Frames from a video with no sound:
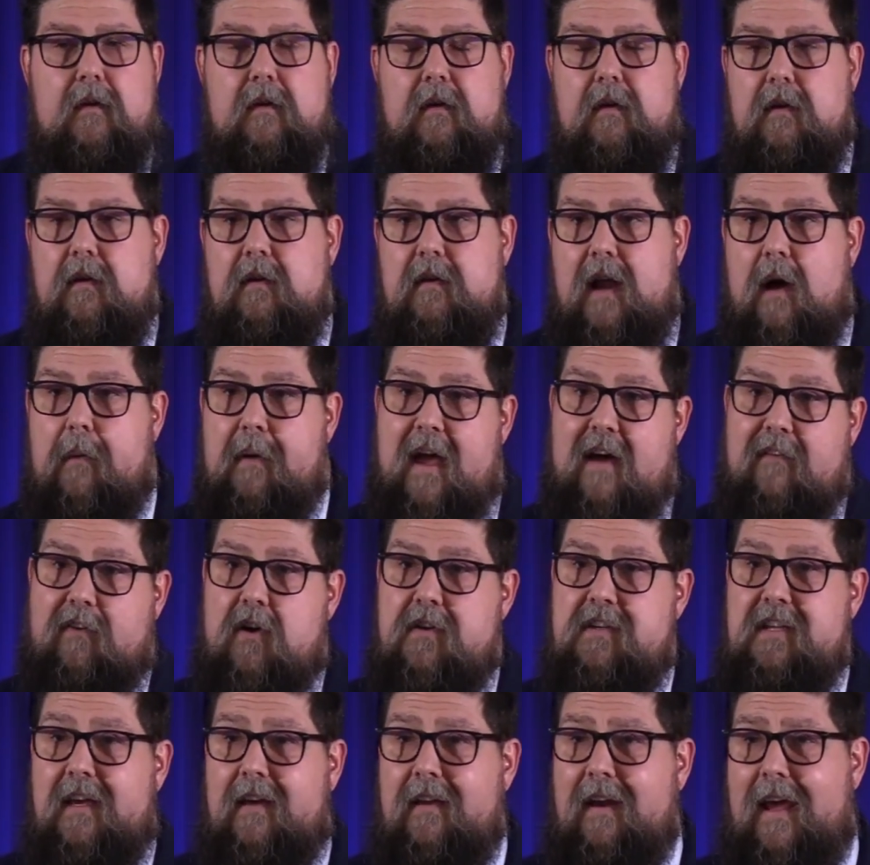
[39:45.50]
Now we have our
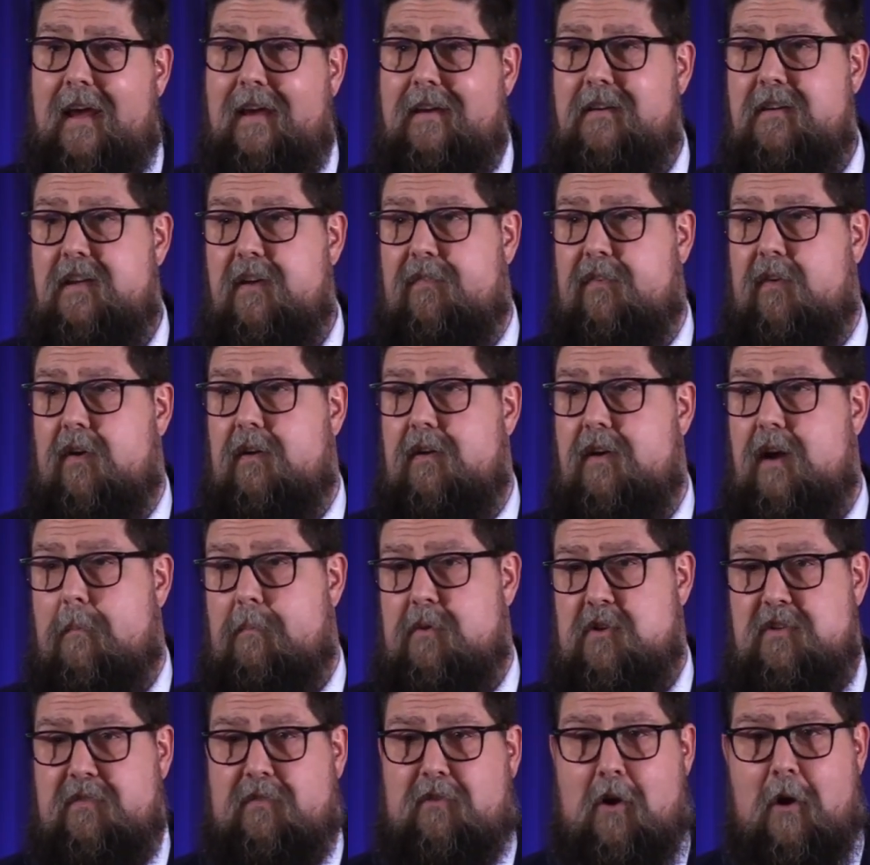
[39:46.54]
DNA in different
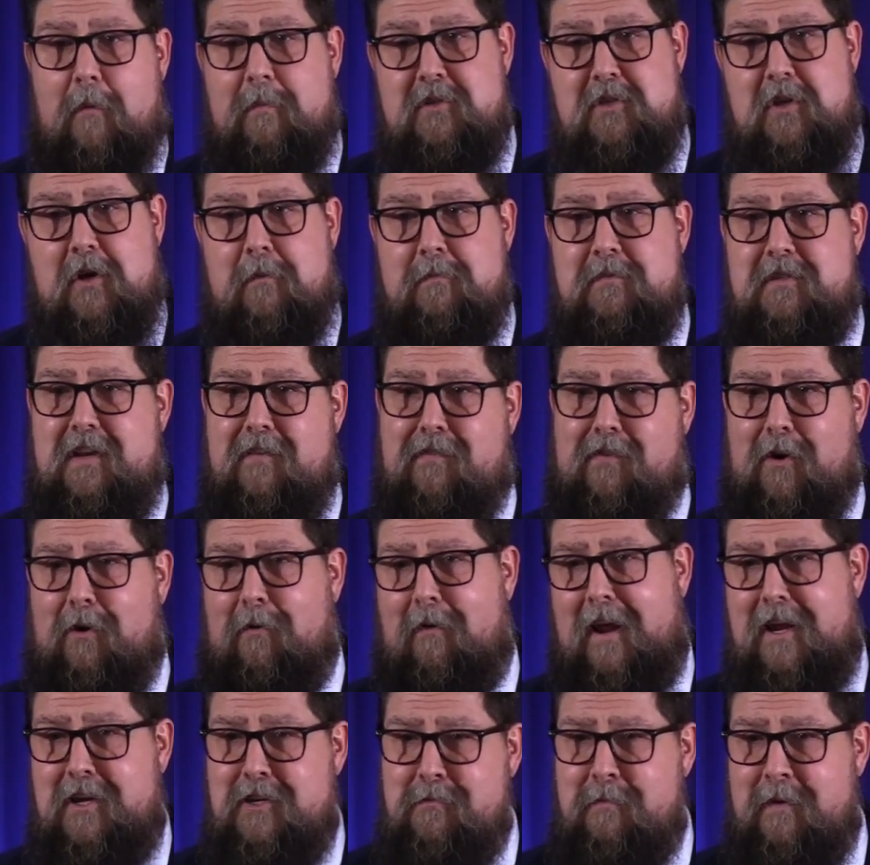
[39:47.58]
numbers of chromosomes, different
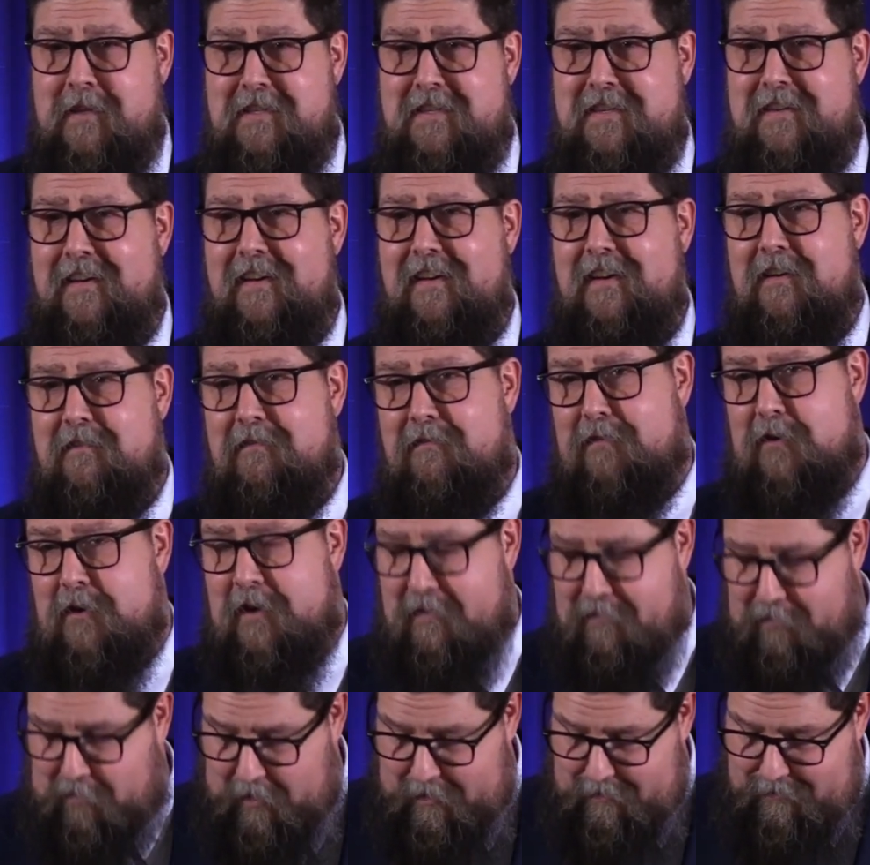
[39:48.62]
arrangements for
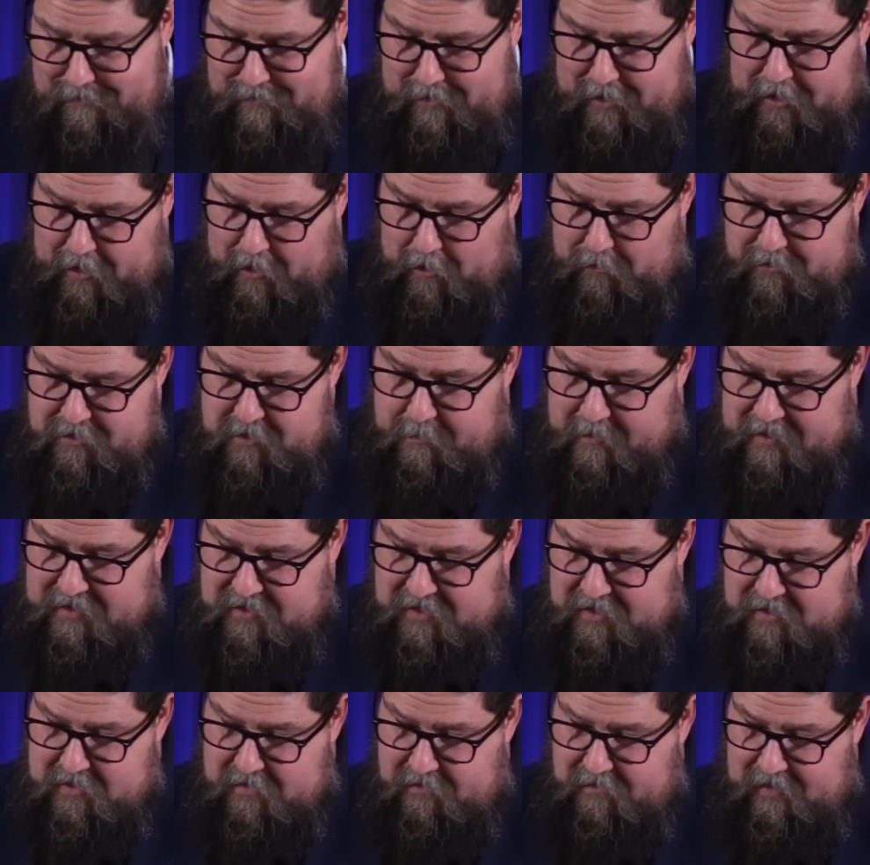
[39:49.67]
different,
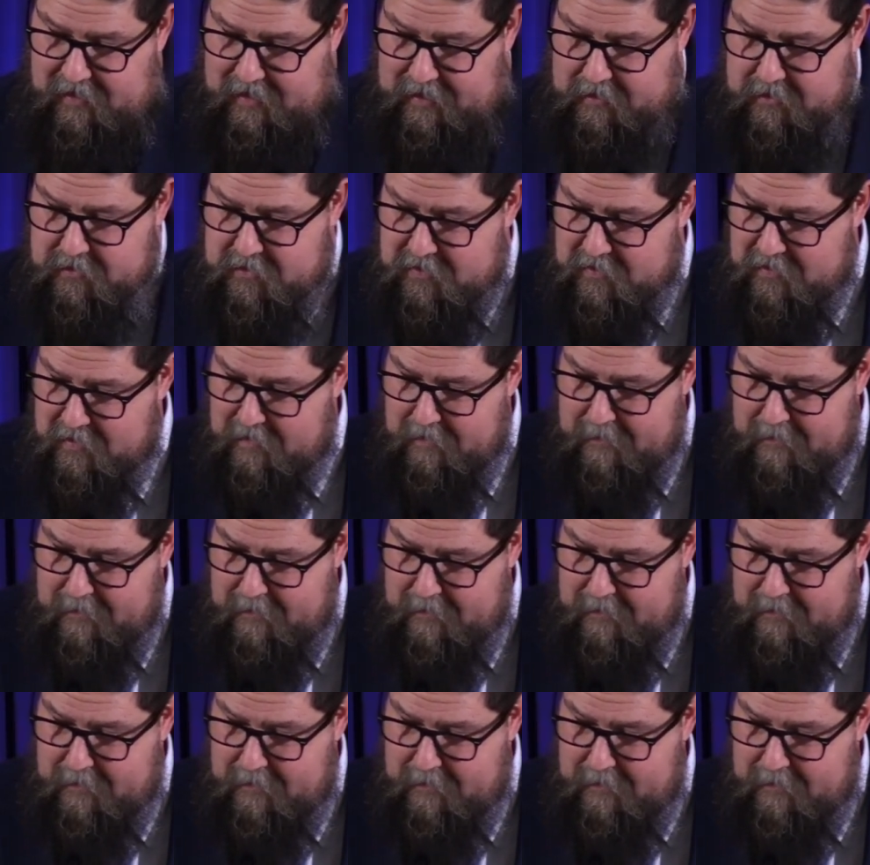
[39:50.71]
species and things.